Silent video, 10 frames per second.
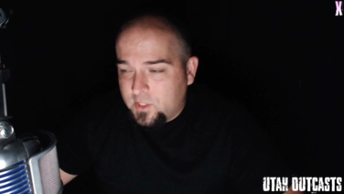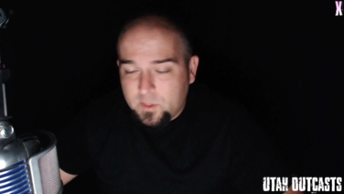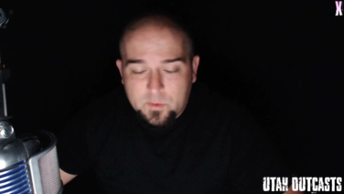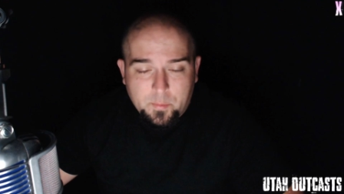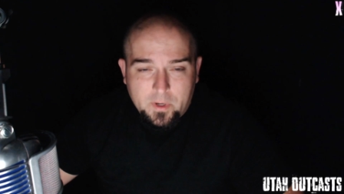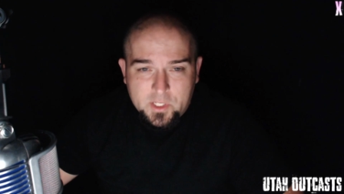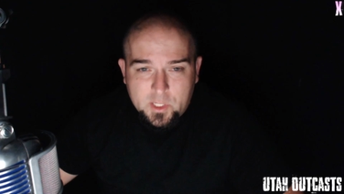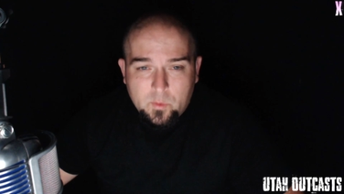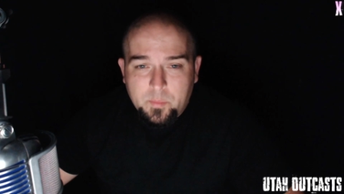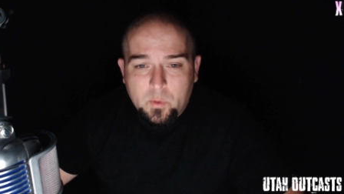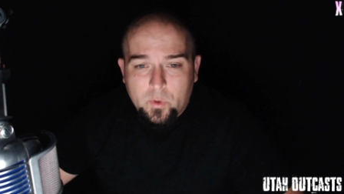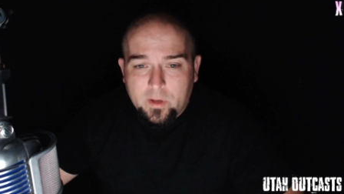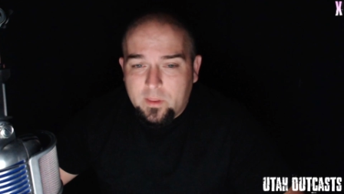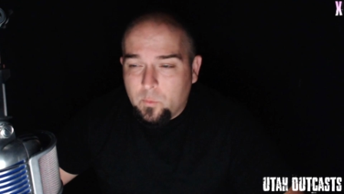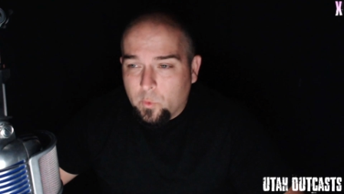She would be
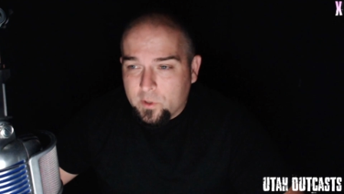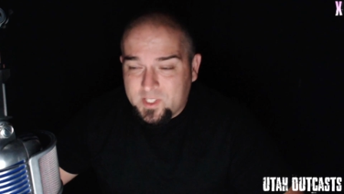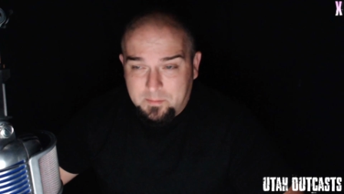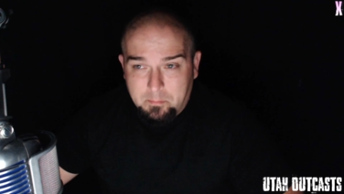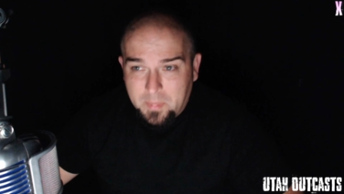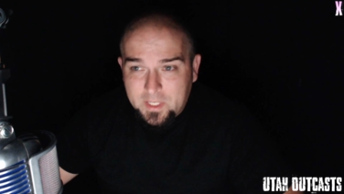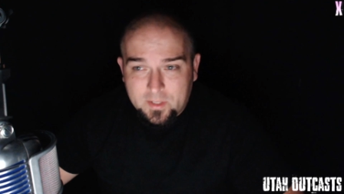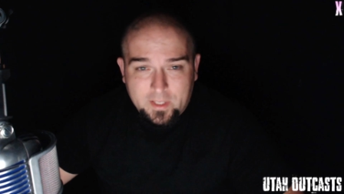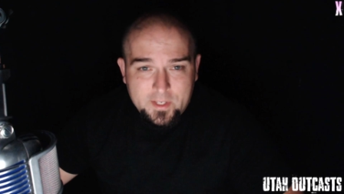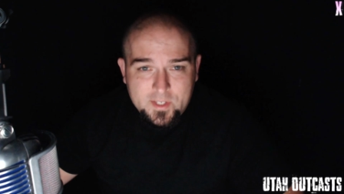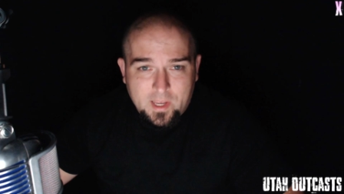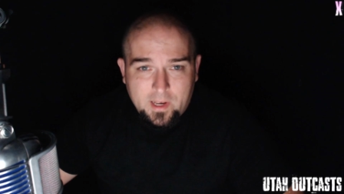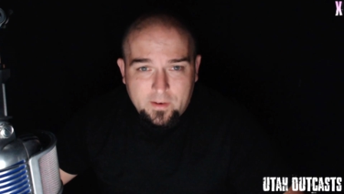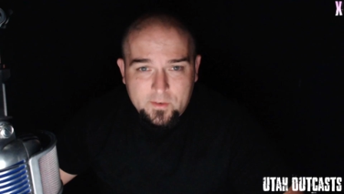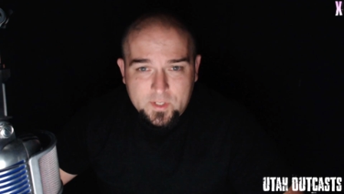one of the worst mentalists I
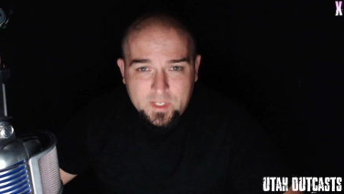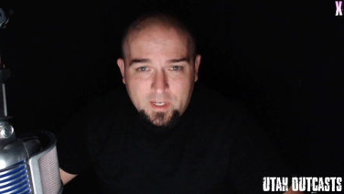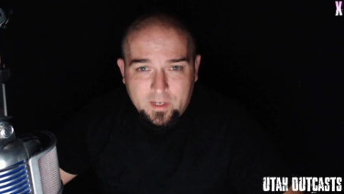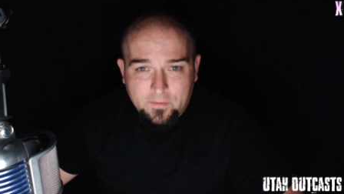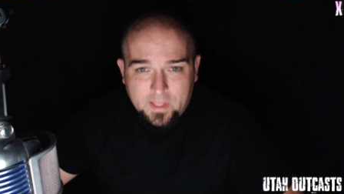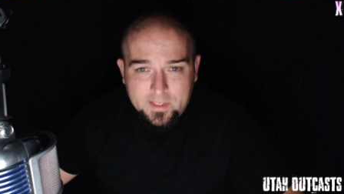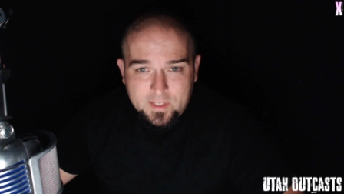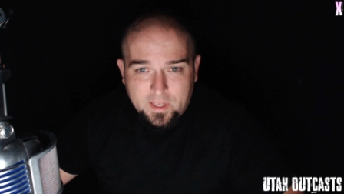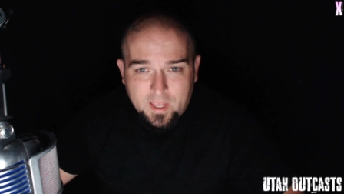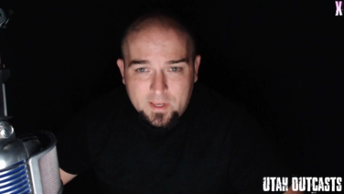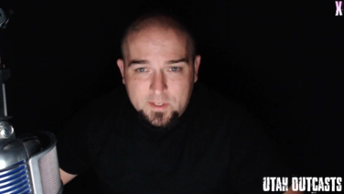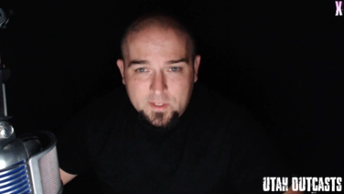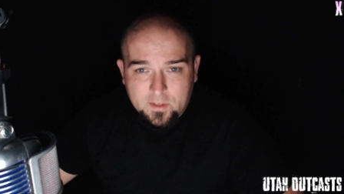had ever seen if that's the case.